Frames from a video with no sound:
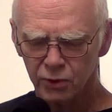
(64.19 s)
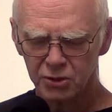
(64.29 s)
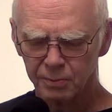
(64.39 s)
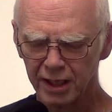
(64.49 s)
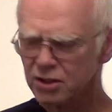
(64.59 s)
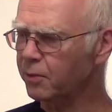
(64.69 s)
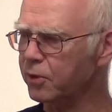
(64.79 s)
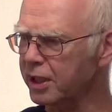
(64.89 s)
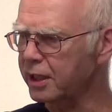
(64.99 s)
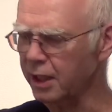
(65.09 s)

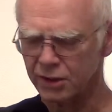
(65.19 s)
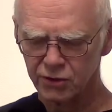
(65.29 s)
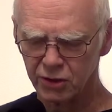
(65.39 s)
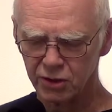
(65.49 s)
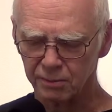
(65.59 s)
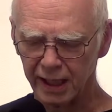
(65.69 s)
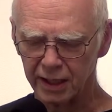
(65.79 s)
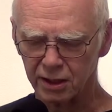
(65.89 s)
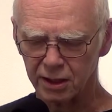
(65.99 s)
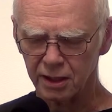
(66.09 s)
responsibly and
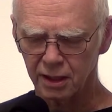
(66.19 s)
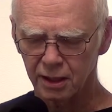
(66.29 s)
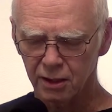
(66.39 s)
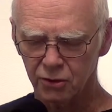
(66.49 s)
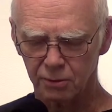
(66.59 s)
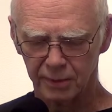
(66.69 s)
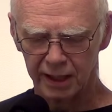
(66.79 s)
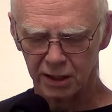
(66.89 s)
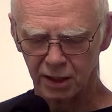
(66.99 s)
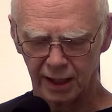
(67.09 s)
systematically to
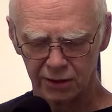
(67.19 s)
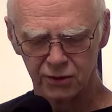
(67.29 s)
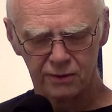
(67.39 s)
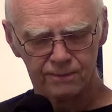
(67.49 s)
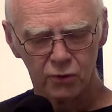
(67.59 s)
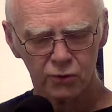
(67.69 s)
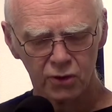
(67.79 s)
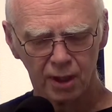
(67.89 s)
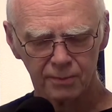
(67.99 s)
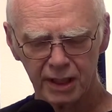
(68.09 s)
my guests, whose
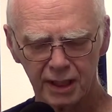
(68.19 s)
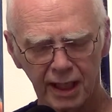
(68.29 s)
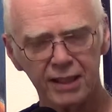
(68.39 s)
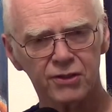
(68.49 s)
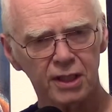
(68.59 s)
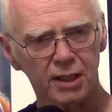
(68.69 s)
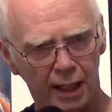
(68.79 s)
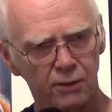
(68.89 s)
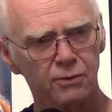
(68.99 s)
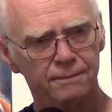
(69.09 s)
company I seek
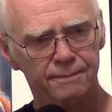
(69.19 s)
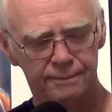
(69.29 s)
out,